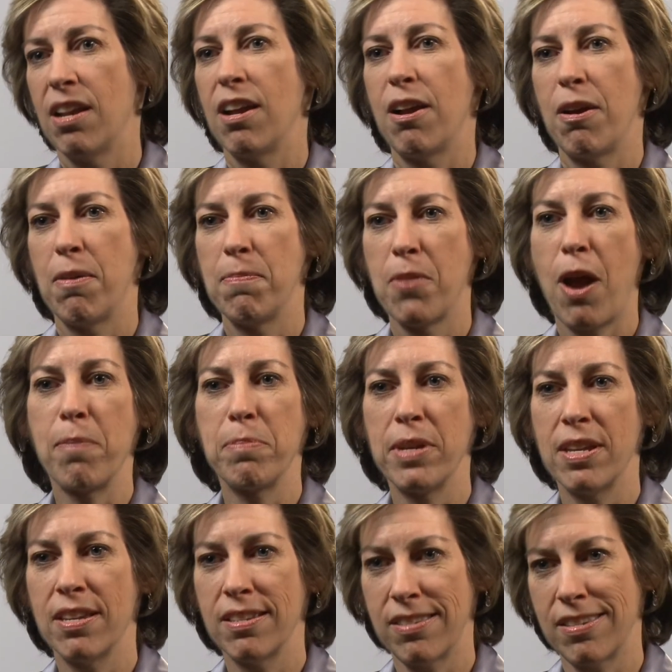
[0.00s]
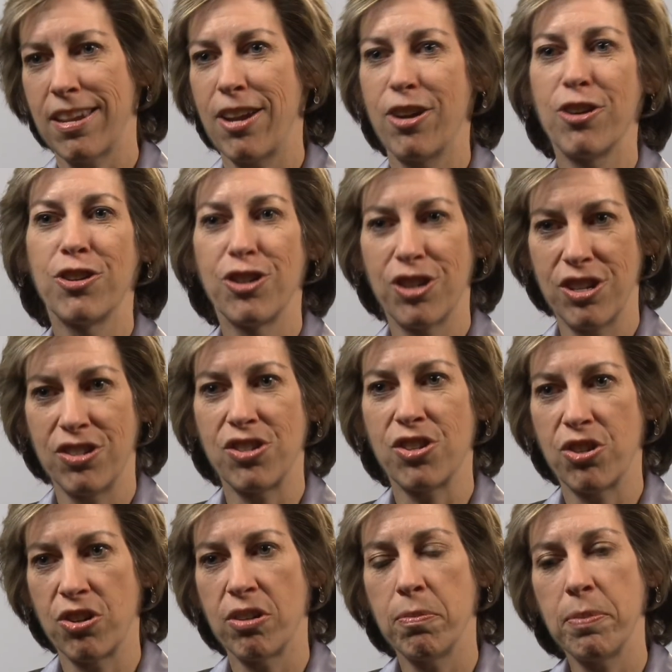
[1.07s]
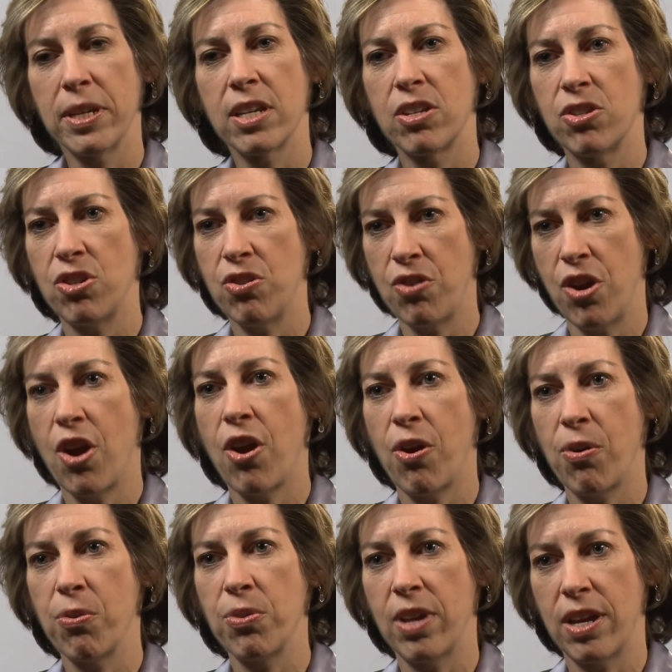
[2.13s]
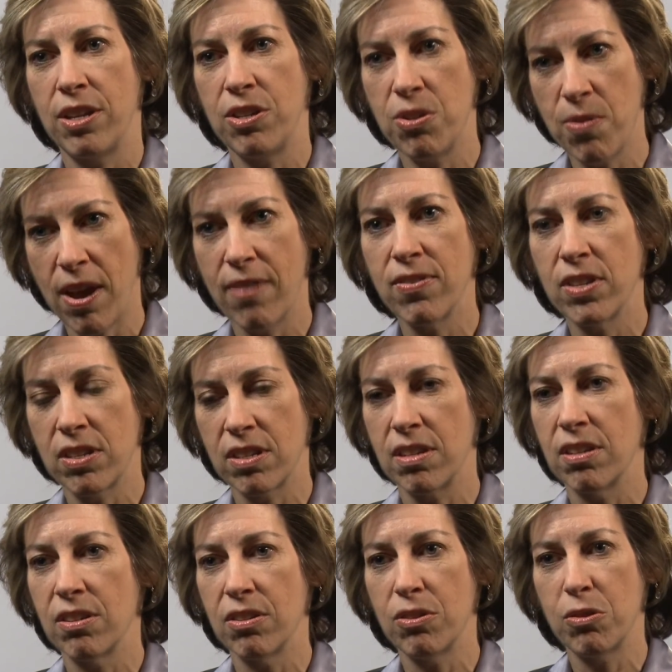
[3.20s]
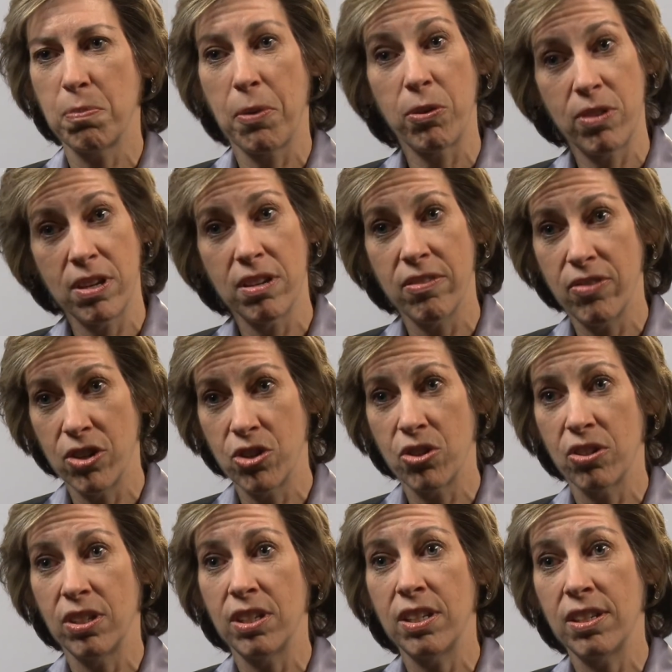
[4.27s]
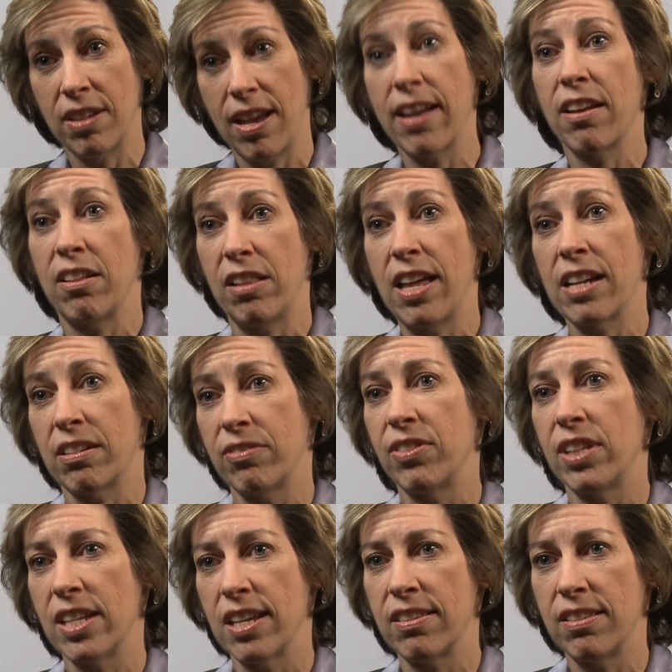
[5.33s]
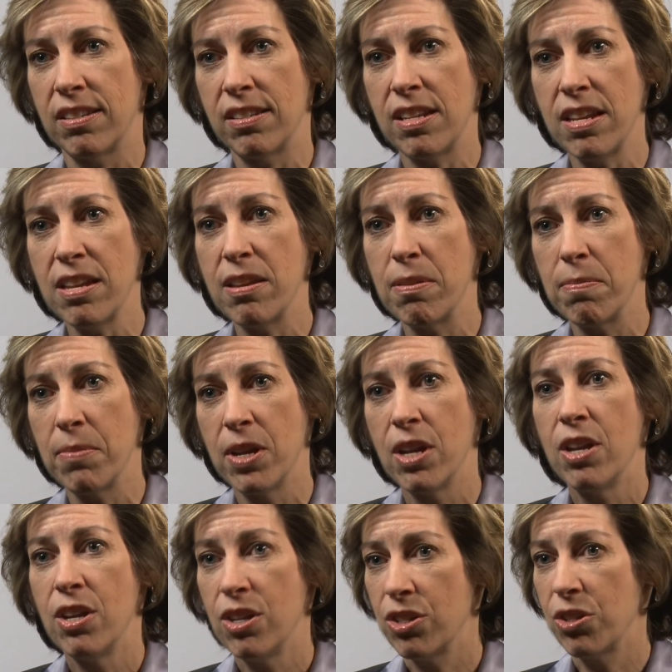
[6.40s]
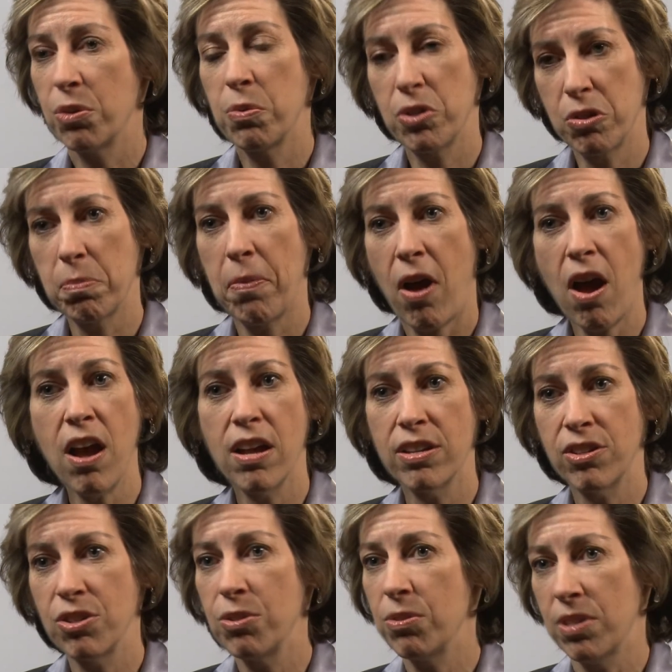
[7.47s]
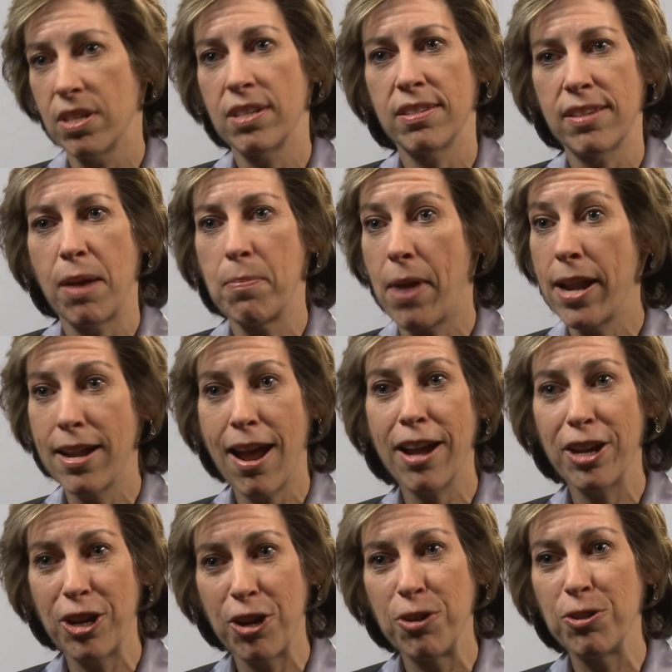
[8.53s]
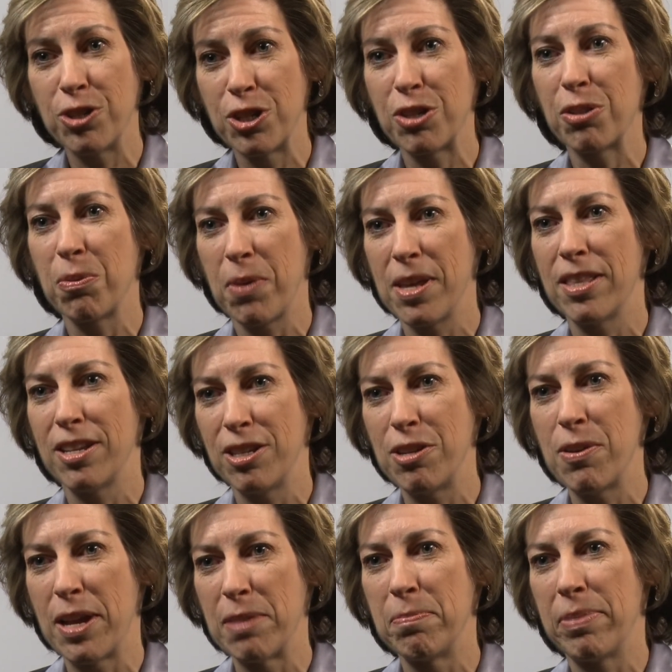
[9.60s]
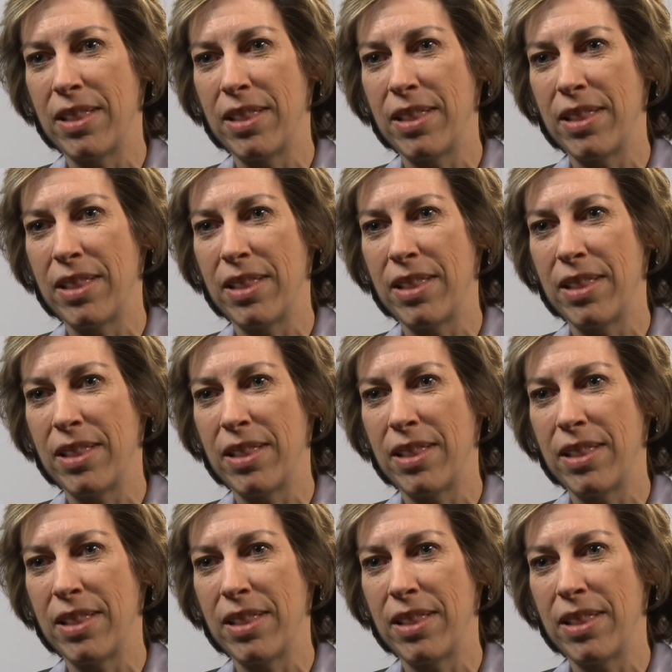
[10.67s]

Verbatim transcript: Um, not being scared or concerned, because you know that you have the skills, both individually and collectively as a team, to respond to things that might not go just the way that you had